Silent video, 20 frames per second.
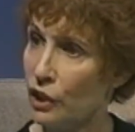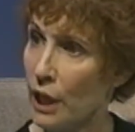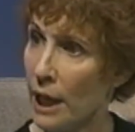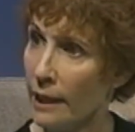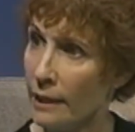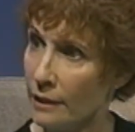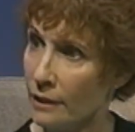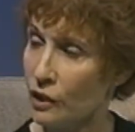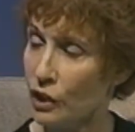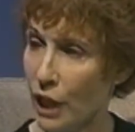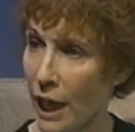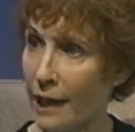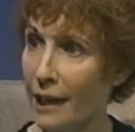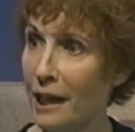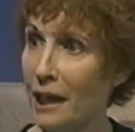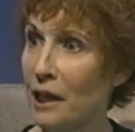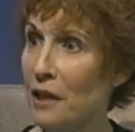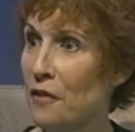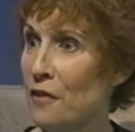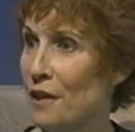
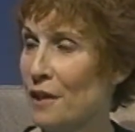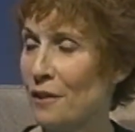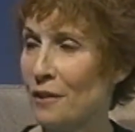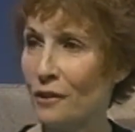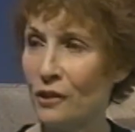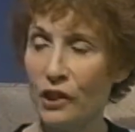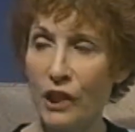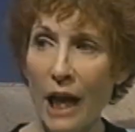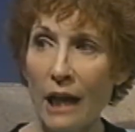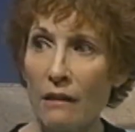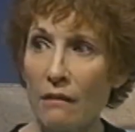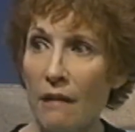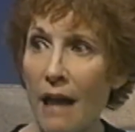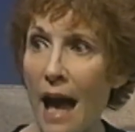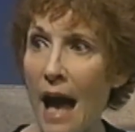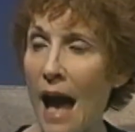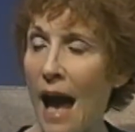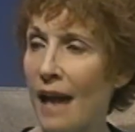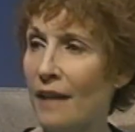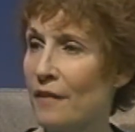jetting, they're jet
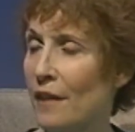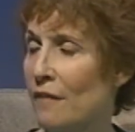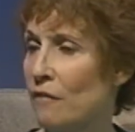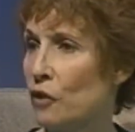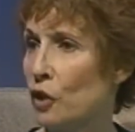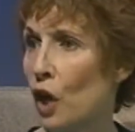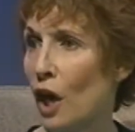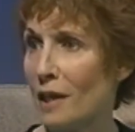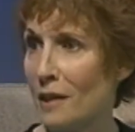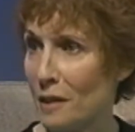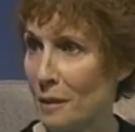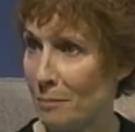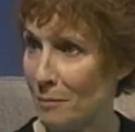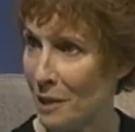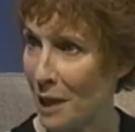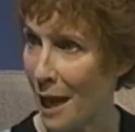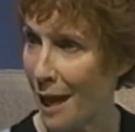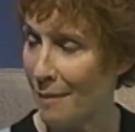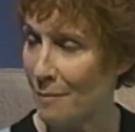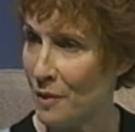lag, they've crossed
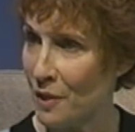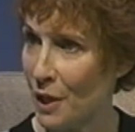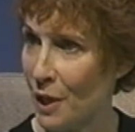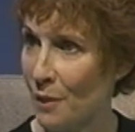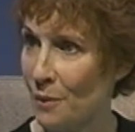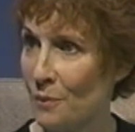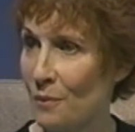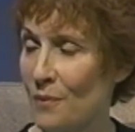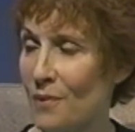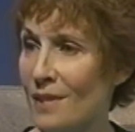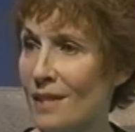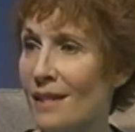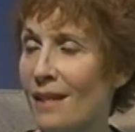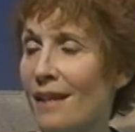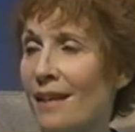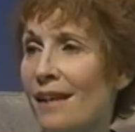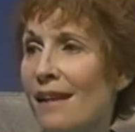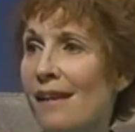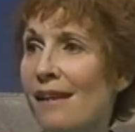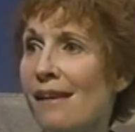some time zones.
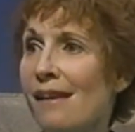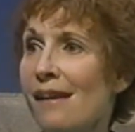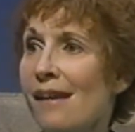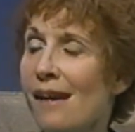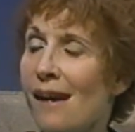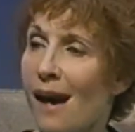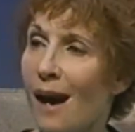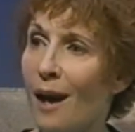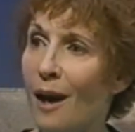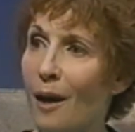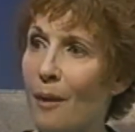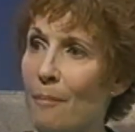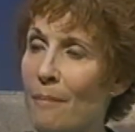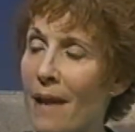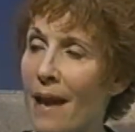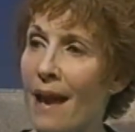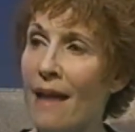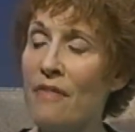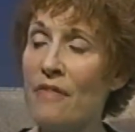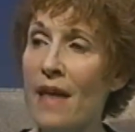
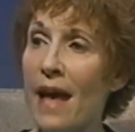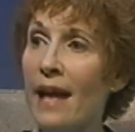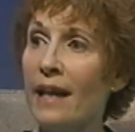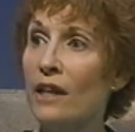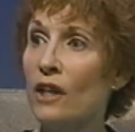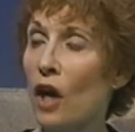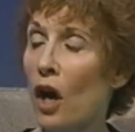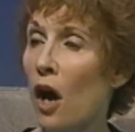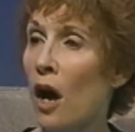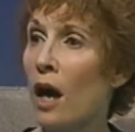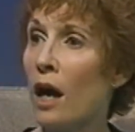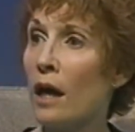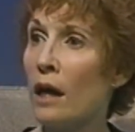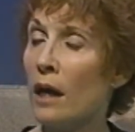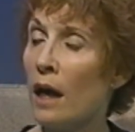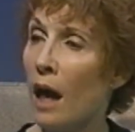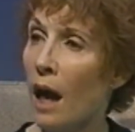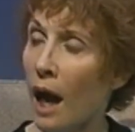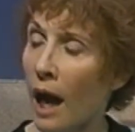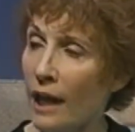And then
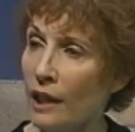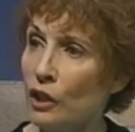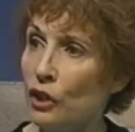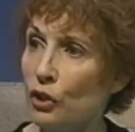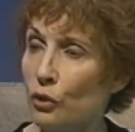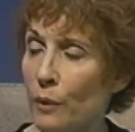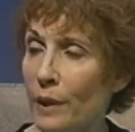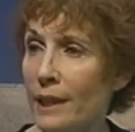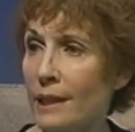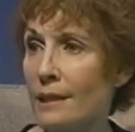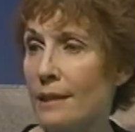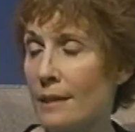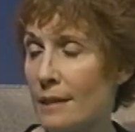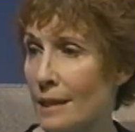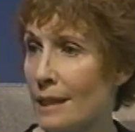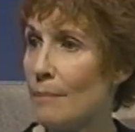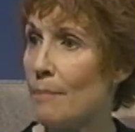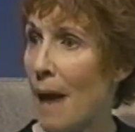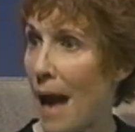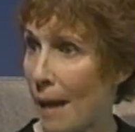our untreated
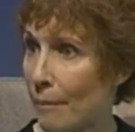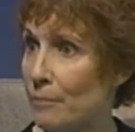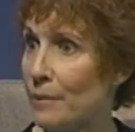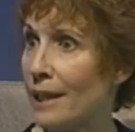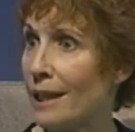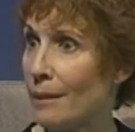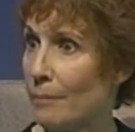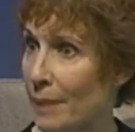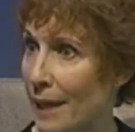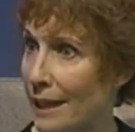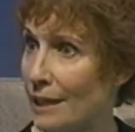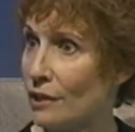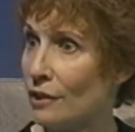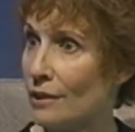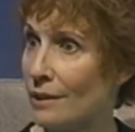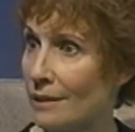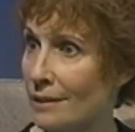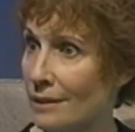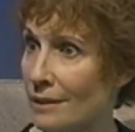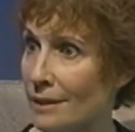sleep apnea
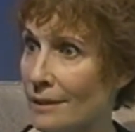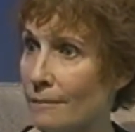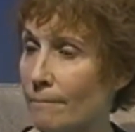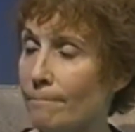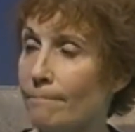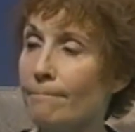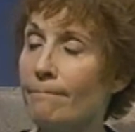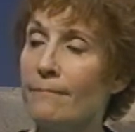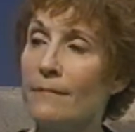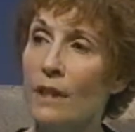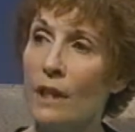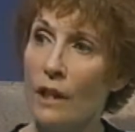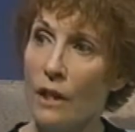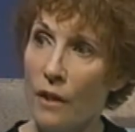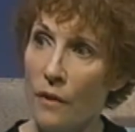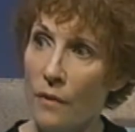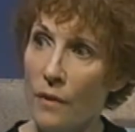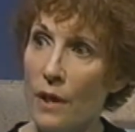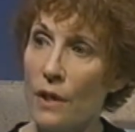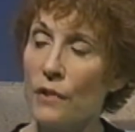patients. Mm-hmm.
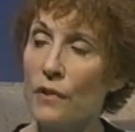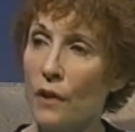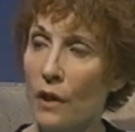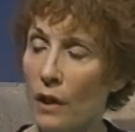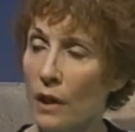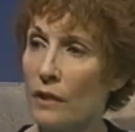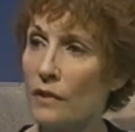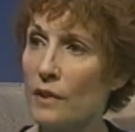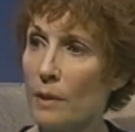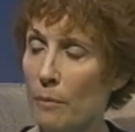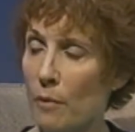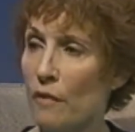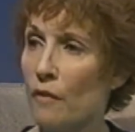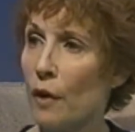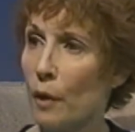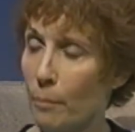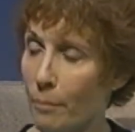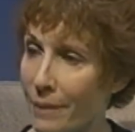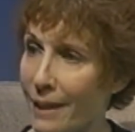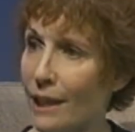Those are some
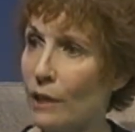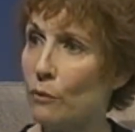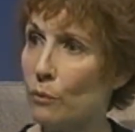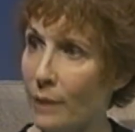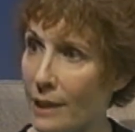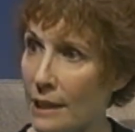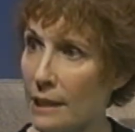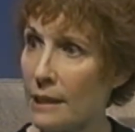of our big